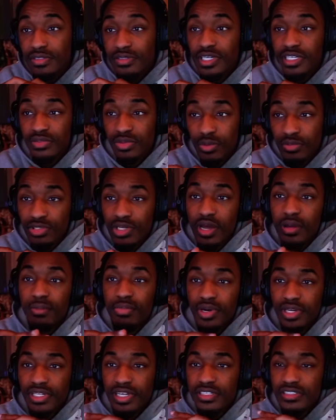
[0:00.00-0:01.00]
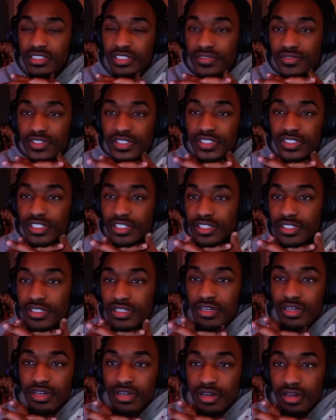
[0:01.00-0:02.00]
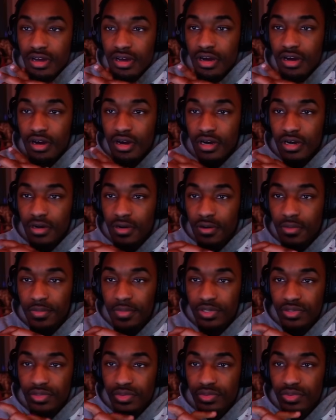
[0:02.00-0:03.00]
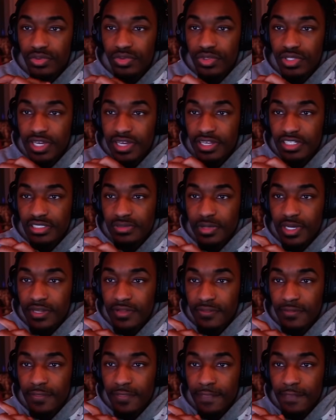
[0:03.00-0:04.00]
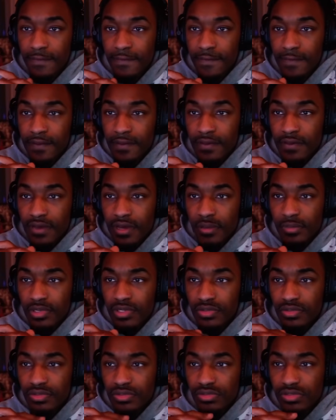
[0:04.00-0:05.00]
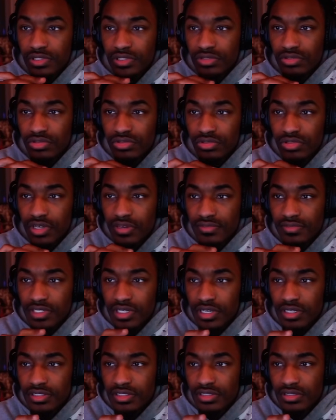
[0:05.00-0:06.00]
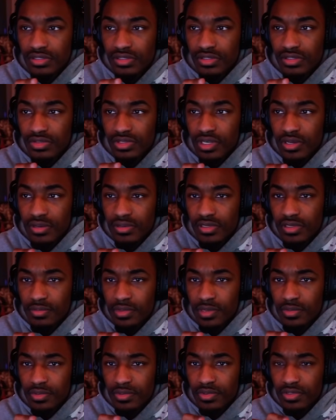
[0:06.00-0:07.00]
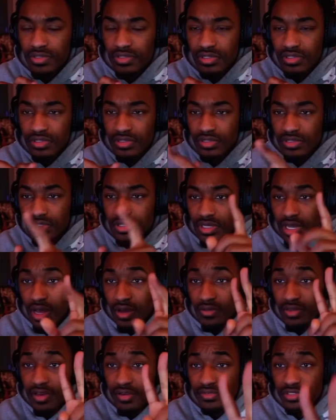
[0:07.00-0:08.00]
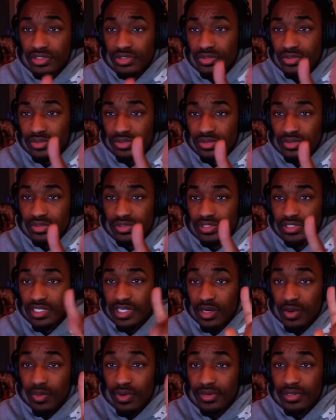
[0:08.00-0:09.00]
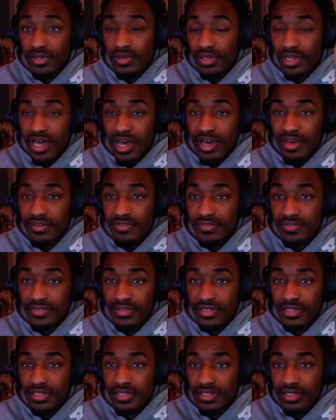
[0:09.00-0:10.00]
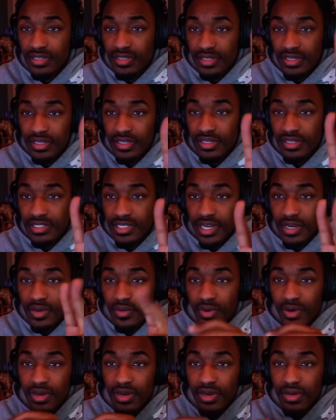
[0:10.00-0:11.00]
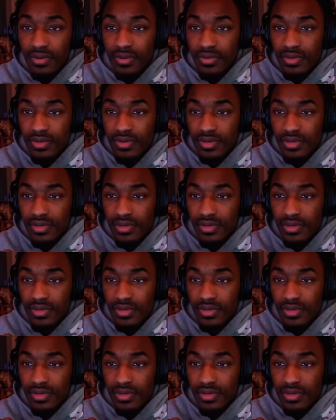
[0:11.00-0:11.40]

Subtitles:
That's why I'm trying to break that stuff this year, and do new things, man. How many YouTube channels do you have, Ty? Because I saw 3 that I think maybe yours. I only have 2. Tykwondoe Live and Tykwondoe.